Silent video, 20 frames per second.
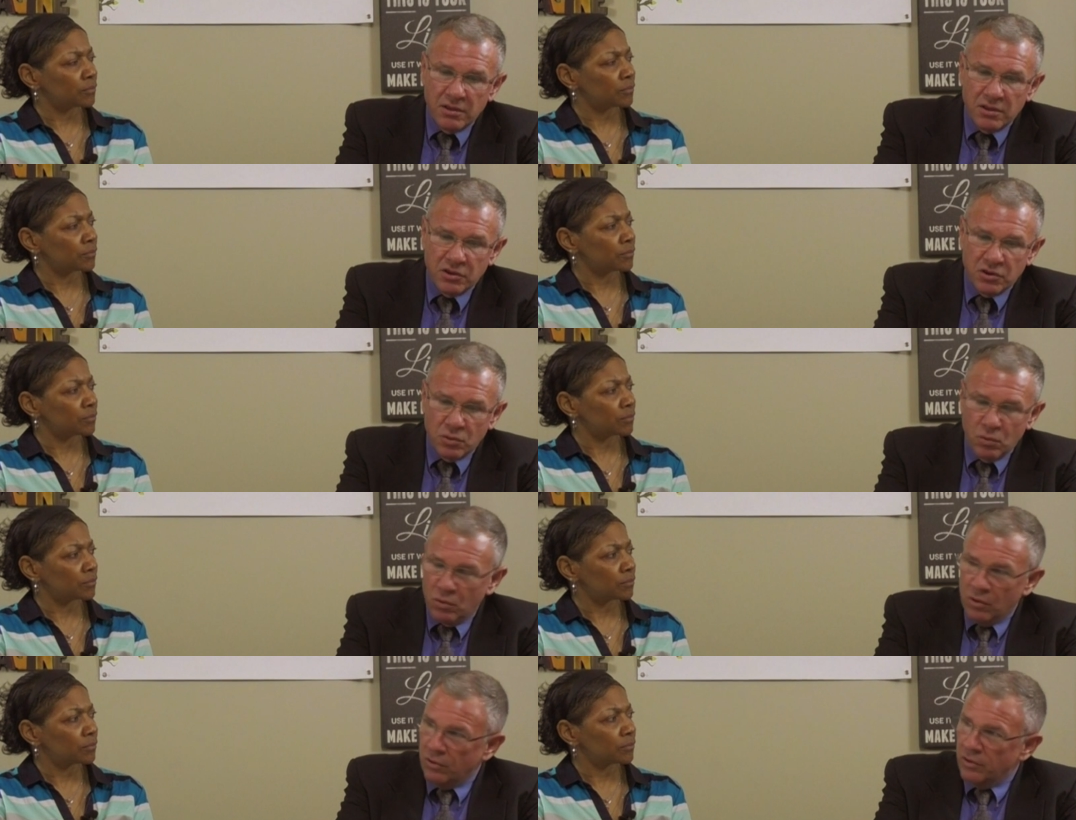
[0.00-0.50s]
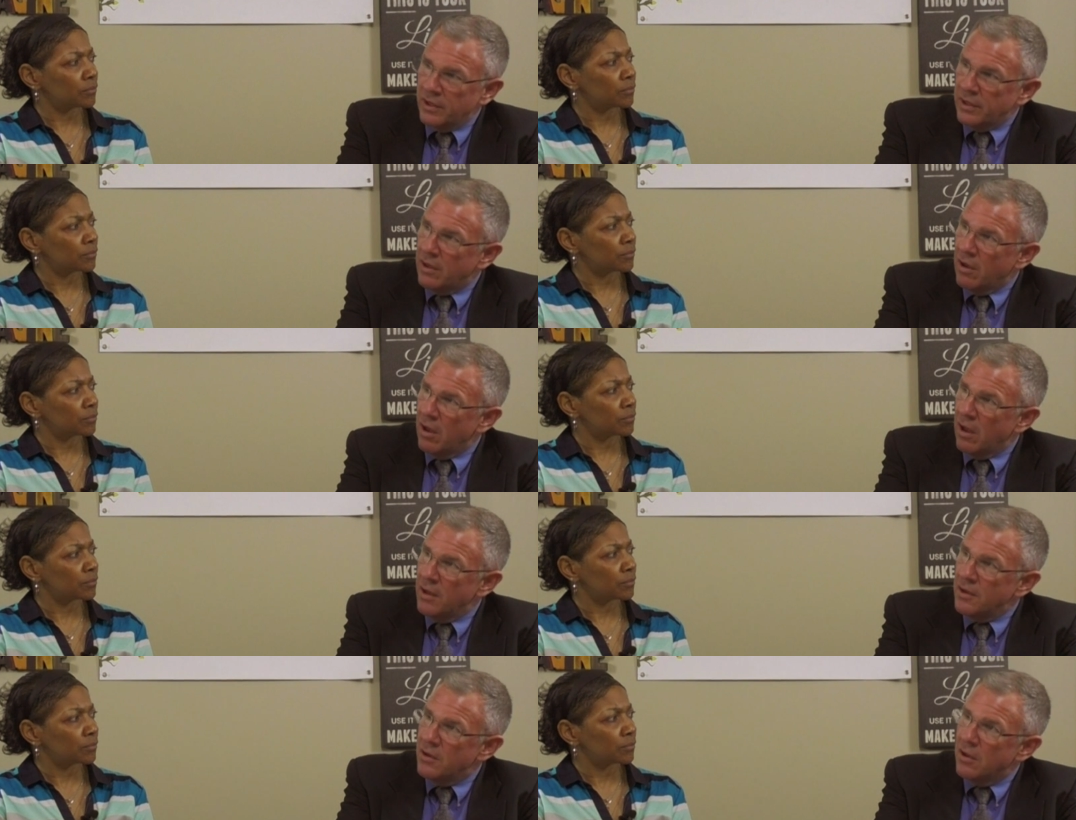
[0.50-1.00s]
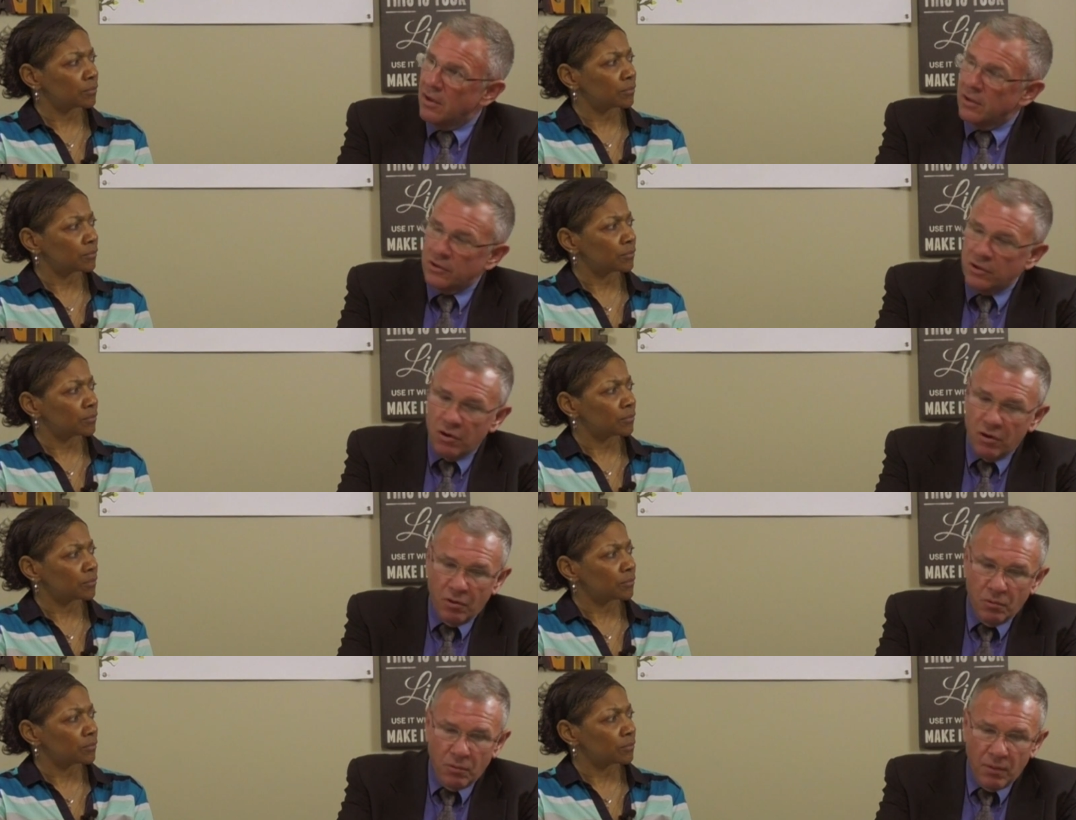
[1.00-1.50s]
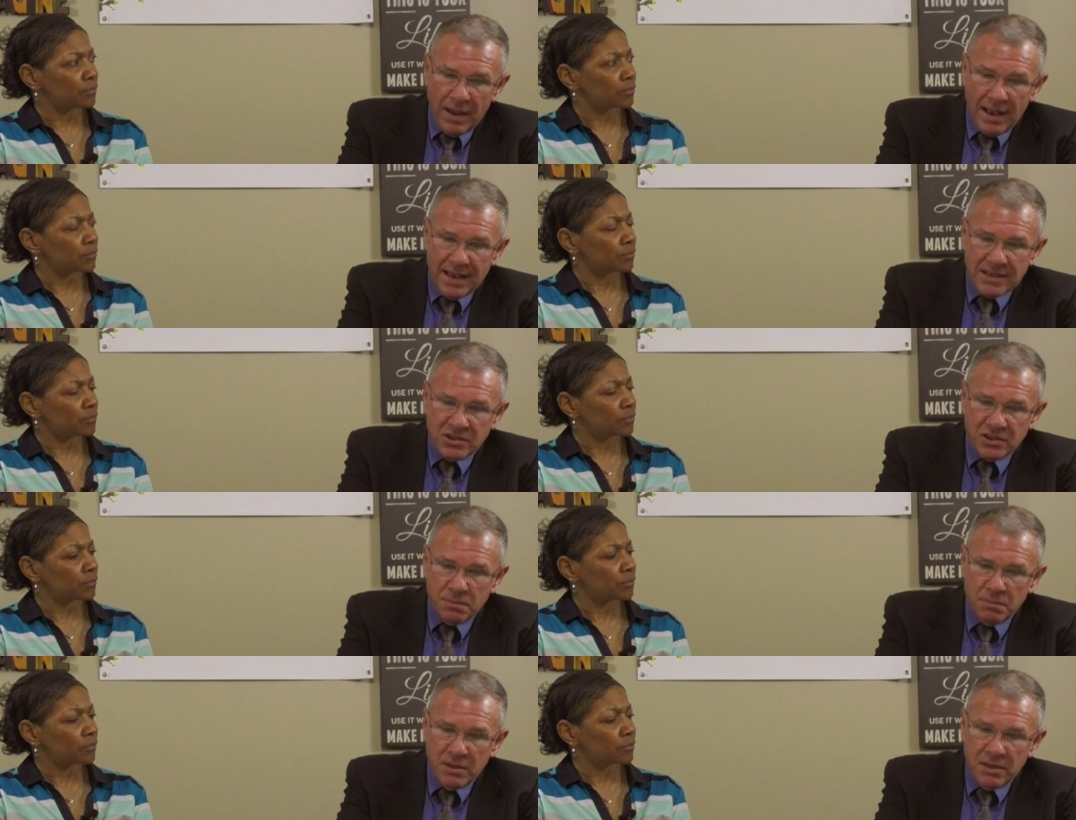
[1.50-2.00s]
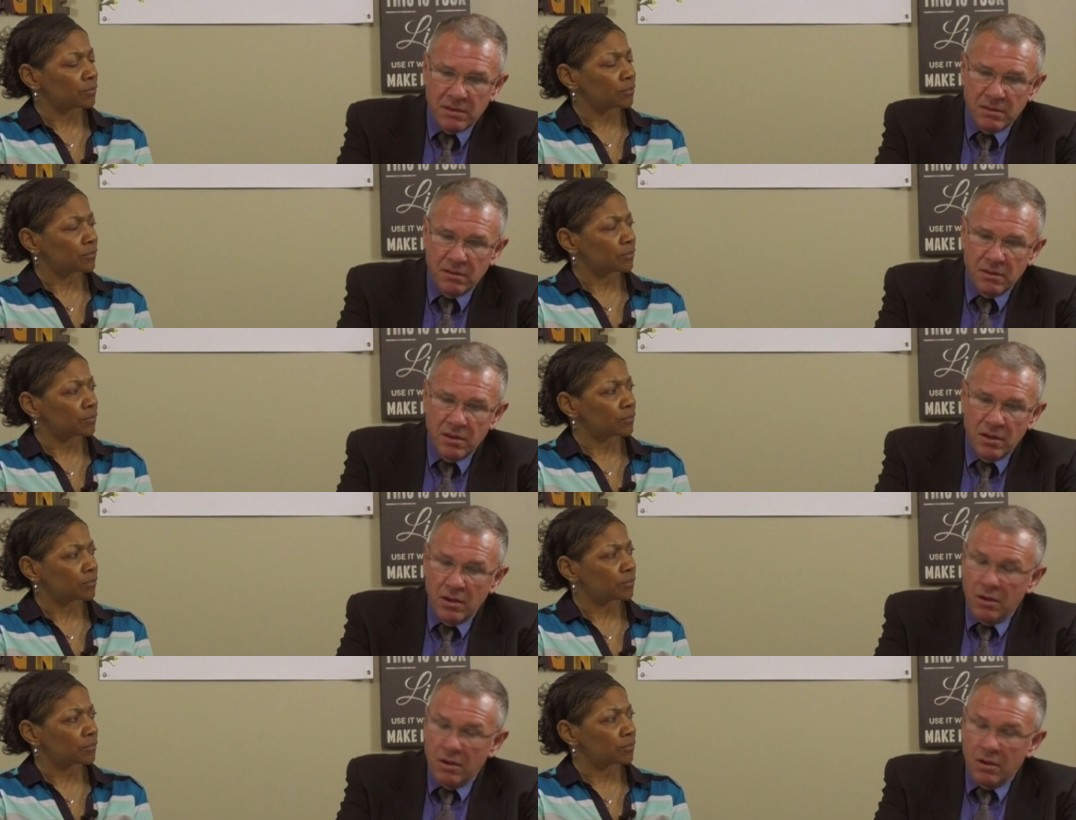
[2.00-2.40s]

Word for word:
Speaker 1: disorderly conduct, harassment,